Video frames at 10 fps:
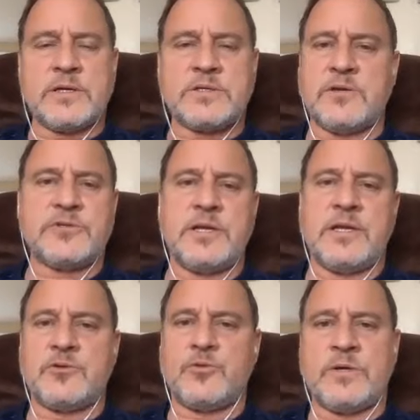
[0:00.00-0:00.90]
to sell
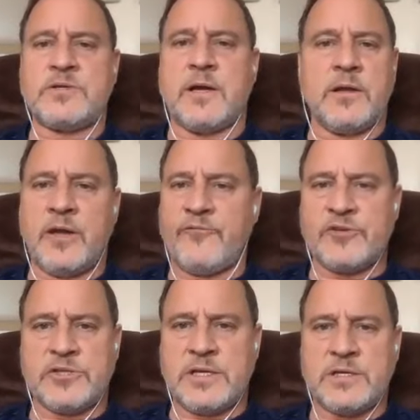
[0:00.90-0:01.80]
CDs. We sell enough
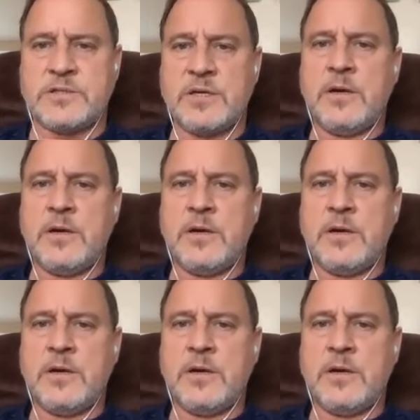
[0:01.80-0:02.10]
as it is.